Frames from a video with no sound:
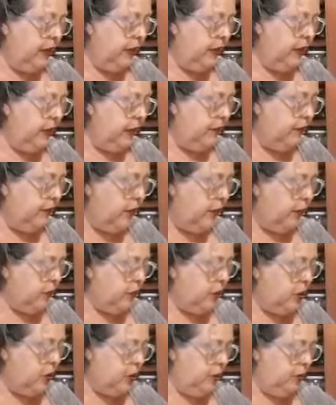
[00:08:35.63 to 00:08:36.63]
thing for them
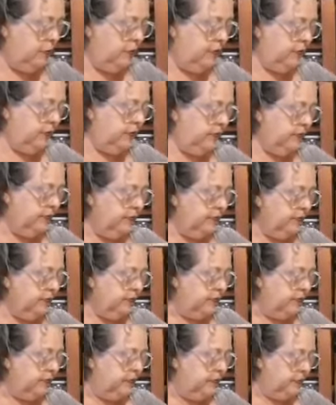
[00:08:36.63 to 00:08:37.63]
to do
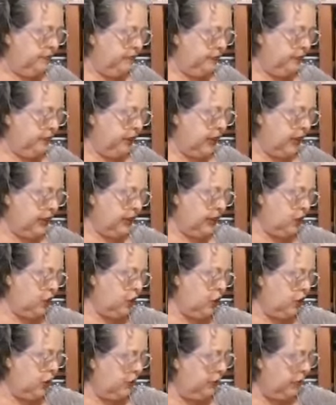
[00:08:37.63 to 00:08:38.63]
because it's
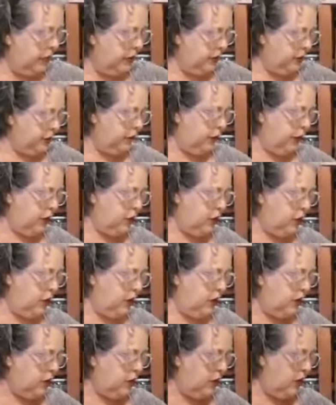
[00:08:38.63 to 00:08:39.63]
cheap and it's fresh and
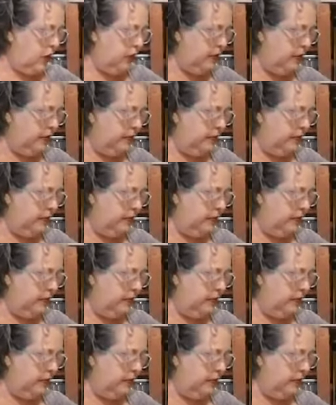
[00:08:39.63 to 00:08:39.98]
it's good.